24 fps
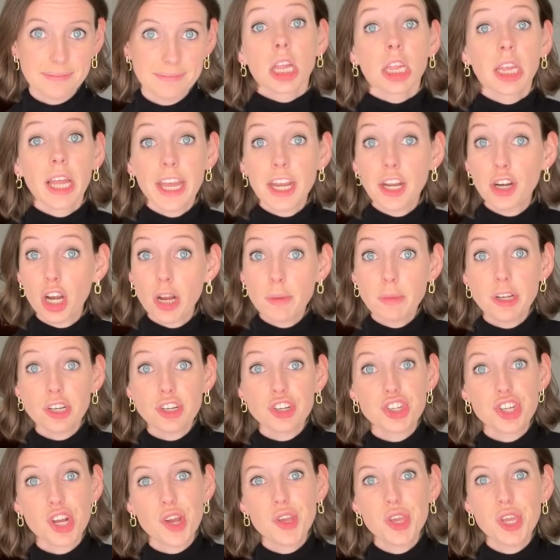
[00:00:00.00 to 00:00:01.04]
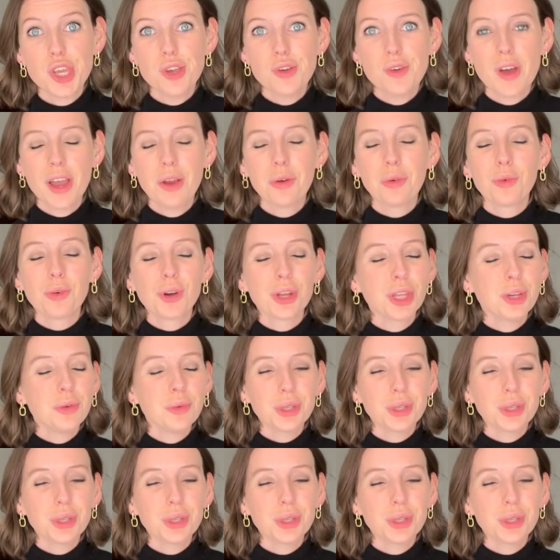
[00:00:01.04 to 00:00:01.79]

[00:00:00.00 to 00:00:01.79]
Later, I'm going to show you a really,